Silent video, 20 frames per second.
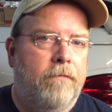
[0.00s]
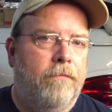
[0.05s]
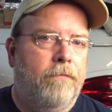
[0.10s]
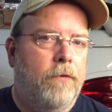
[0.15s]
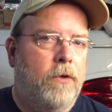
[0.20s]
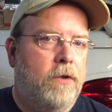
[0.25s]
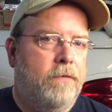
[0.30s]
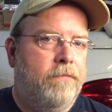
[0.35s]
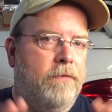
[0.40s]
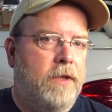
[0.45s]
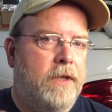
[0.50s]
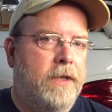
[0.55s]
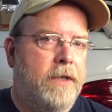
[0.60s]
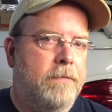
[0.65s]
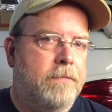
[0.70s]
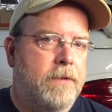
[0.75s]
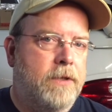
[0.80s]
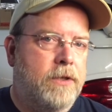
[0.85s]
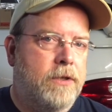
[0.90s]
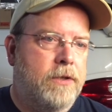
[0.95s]
full of
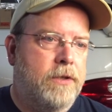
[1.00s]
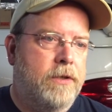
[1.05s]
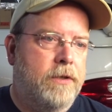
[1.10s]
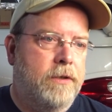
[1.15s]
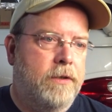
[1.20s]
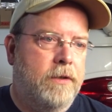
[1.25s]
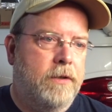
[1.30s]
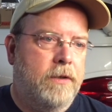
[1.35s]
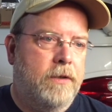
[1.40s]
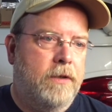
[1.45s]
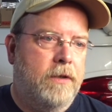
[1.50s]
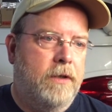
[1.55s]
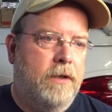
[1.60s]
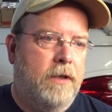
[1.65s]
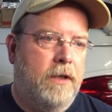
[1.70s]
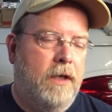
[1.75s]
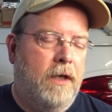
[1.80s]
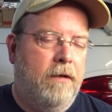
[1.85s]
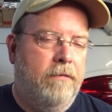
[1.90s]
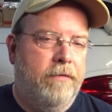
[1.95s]
clips
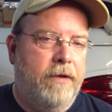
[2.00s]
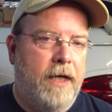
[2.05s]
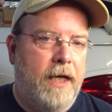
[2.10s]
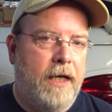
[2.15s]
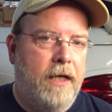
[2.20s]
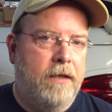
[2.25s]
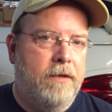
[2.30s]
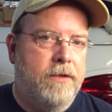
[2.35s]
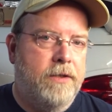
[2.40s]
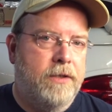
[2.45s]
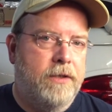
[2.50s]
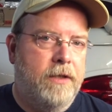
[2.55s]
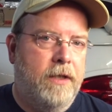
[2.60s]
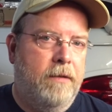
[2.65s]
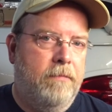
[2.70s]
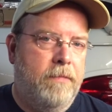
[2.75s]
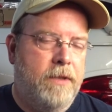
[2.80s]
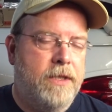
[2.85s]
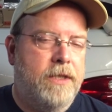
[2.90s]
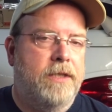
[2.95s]
of a house
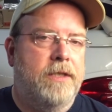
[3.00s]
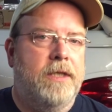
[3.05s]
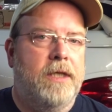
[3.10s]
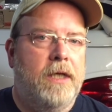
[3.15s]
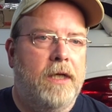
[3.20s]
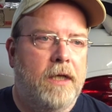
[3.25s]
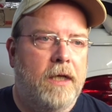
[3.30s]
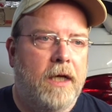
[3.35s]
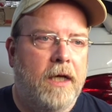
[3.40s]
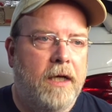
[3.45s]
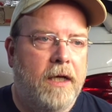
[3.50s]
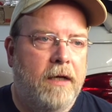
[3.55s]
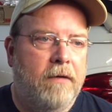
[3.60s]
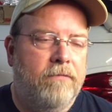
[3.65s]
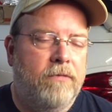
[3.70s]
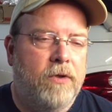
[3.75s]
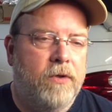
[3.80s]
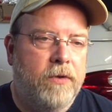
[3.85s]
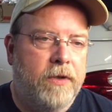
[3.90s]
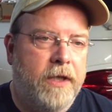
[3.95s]
that Mrs. C and I
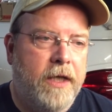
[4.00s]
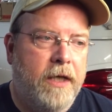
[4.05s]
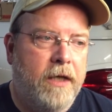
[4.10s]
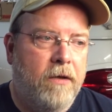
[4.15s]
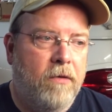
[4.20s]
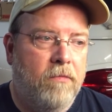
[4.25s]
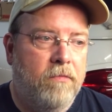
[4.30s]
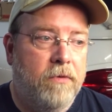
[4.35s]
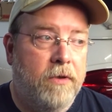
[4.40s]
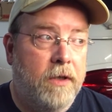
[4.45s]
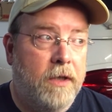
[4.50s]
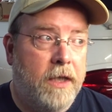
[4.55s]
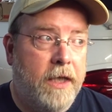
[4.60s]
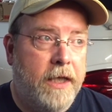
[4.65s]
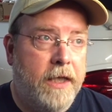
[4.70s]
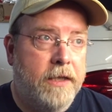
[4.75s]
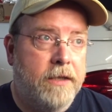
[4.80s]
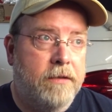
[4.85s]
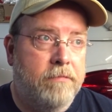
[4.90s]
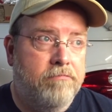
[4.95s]
have looked at over the
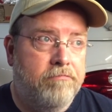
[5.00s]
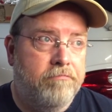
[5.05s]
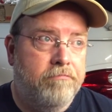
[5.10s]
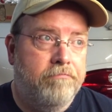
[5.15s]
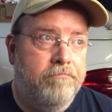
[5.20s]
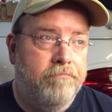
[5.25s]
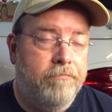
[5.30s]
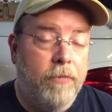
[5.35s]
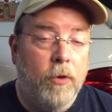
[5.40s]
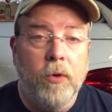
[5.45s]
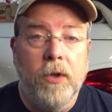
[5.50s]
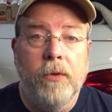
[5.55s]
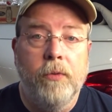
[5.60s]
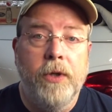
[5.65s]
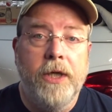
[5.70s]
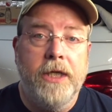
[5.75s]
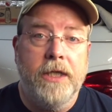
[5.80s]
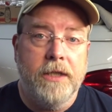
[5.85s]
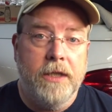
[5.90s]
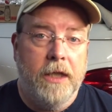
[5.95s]
last 3
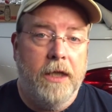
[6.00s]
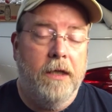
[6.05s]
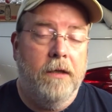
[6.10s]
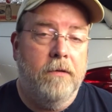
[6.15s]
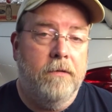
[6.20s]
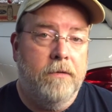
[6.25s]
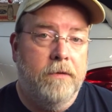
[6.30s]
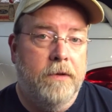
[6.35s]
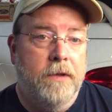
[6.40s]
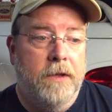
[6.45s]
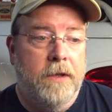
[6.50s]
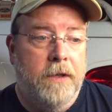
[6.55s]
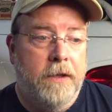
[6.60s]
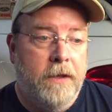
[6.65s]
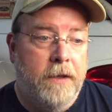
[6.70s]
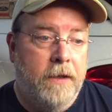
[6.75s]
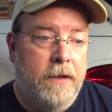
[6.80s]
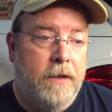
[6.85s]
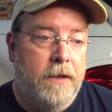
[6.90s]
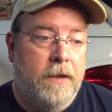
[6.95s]
weeks now,
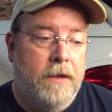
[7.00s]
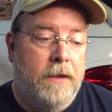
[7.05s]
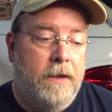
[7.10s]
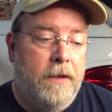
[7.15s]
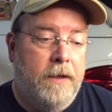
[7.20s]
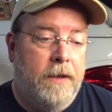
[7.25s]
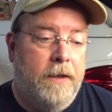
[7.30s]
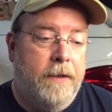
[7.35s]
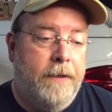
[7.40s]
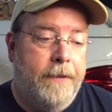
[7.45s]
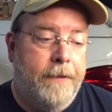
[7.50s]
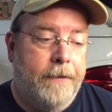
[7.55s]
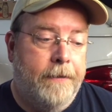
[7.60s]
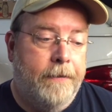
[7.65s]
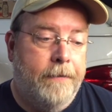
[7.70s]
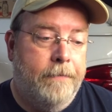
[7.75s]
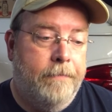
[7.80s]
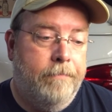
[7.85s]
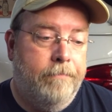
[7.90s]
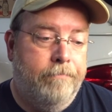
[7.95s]

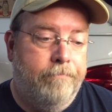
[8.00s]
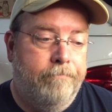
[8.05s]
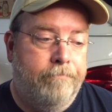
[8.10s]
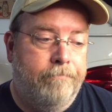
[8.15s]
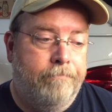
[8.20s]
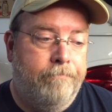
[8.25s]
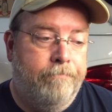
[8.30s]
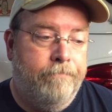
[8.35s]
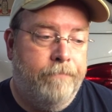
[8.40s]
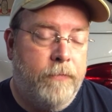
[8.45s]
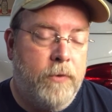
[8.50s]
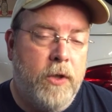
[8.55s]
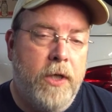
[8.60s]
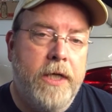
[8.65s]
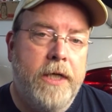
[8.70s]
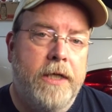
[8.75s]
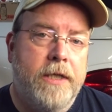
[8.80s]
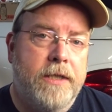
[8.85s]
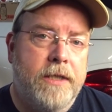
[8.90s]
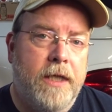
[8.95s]

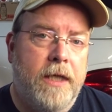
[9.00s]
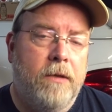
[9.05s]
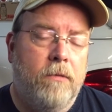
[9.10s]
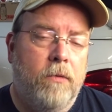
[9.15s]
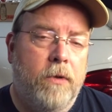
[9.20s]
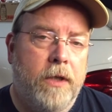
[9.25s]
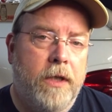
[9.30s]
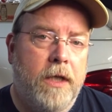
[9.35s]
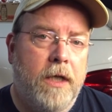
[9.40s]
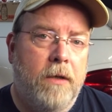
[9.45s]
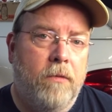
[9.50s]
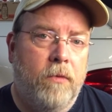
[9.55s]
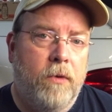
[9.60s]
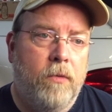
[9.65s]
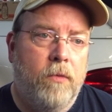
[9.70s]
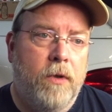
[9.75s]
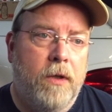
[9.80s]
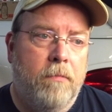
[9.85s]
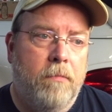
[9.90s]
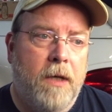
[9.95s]
trying to decide whether or not we
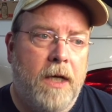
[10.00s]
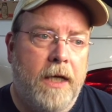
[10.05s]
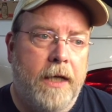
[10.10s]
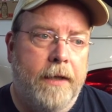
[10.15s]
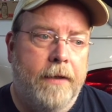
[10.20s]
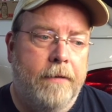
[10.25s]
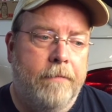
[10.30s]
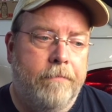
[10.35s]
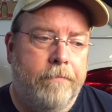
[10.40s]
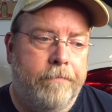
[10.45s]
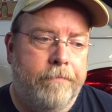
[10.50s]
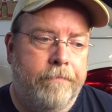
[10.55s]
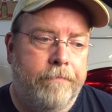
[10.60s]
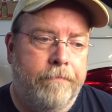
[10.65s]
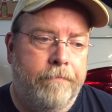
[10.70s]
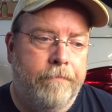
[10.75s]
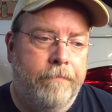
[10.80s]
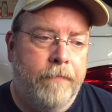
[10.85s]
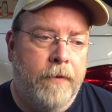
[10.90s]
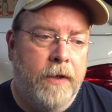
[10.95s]
want to buy it
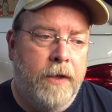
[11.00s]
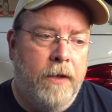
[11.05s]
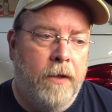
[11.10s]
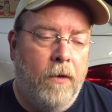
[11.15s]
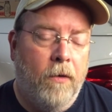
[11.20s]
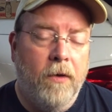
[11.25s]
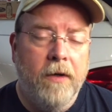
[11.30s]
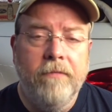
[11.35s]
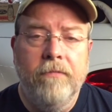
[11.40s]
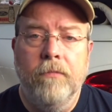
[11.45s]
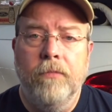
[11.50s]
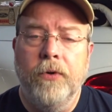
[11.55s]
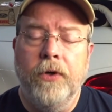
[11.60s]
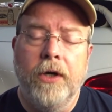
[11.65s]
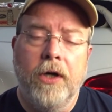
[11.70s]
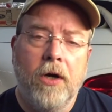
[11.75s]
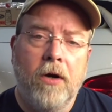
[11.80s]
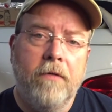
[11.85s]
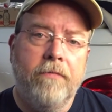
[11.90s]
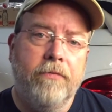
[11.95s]
or even put
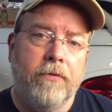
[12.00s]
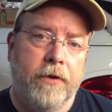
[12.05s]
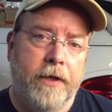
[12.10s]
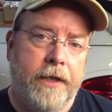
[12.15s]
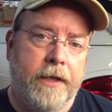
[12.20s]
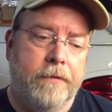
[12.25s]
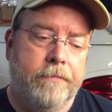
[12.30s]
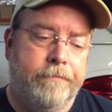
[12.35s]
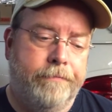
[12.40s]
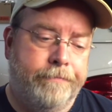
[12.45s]
an offer in.